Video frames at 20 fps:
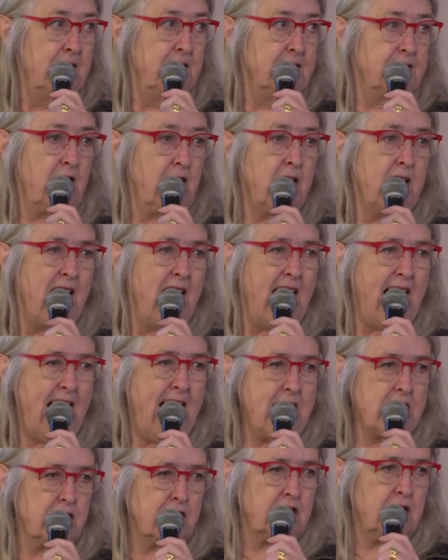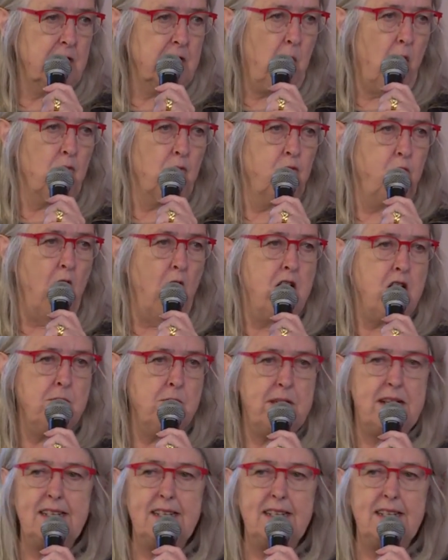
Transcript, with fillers: So actually what Rome